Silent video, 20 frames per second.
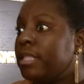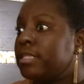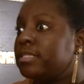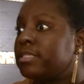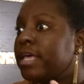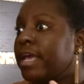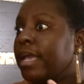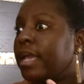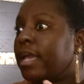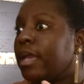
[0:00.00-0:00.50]

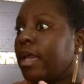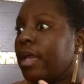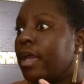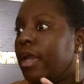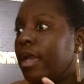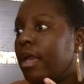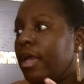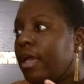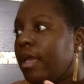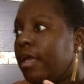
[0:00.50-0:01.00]
It's like,
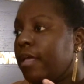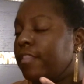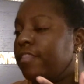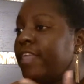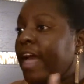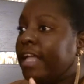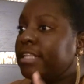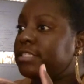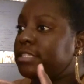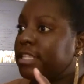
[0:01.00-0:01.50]

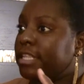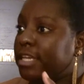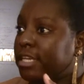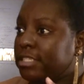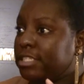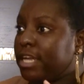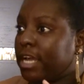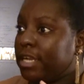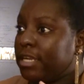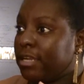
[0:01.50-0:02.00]
that's the
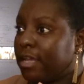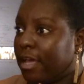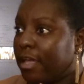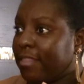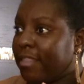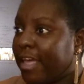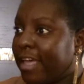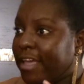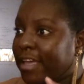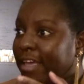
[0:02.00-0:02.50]
agenda.
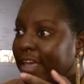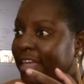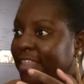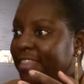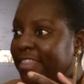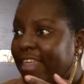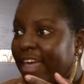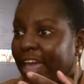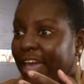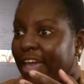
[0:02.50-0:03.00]
Like,
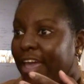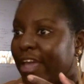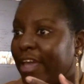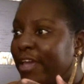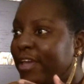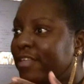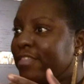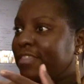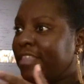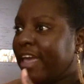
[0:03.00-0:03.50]

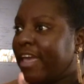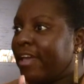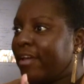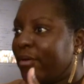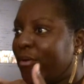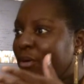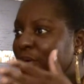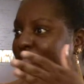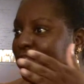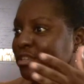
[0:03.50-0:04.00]
they
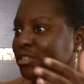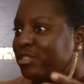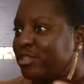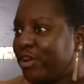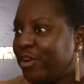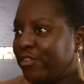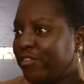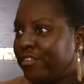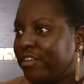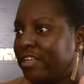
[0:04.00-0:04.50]
on the
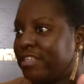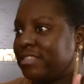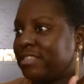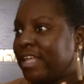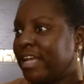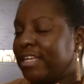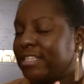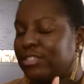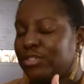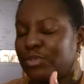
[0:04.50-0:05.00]
surface
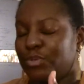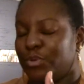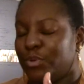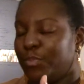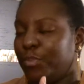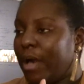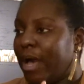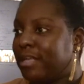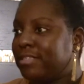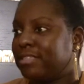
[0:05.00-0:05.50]
like
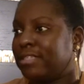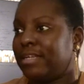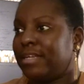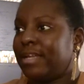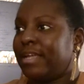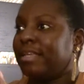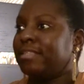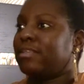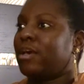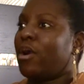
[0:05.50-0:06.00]
to posit it
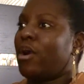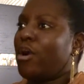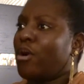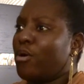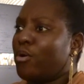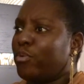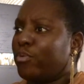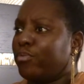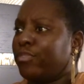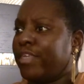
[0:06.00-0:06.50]
as,
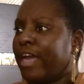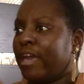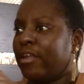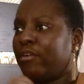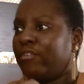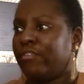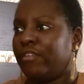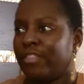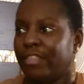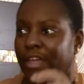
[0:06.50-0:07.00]
oh, that
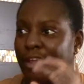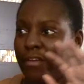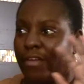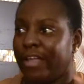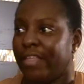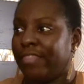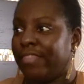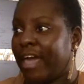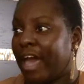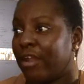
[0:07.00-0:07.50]
over
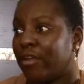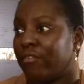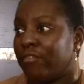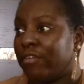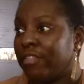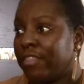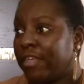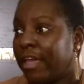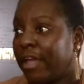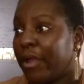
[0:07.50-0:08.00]
there and that
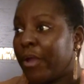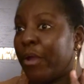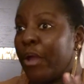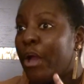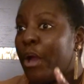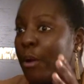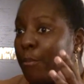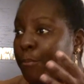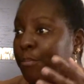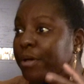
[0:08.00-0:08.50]
over there.
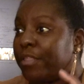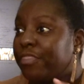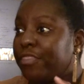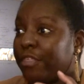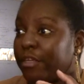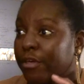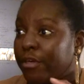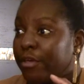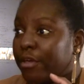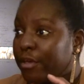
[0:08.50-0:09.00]
But
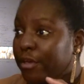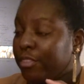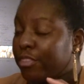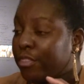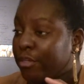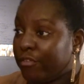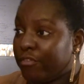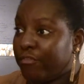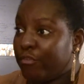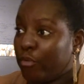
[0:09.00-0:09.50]

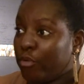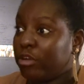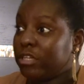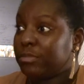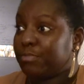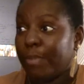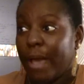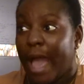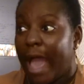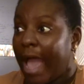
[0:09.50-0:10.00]
the
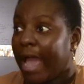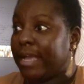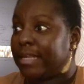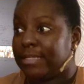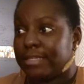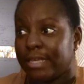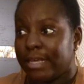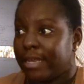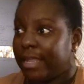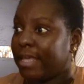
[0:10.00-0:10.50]
force
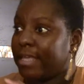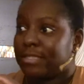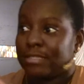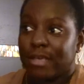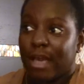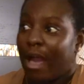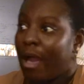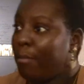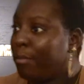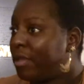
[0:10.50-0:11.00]
behind it is
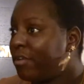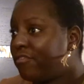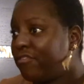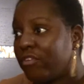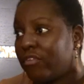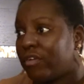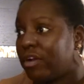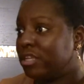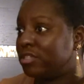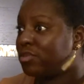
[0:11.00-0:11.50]
coming
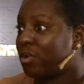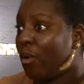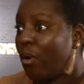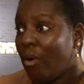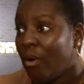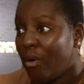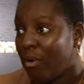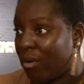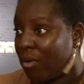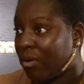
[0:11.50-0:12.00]
for us
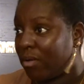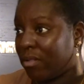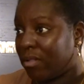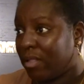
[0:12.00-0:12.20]
all.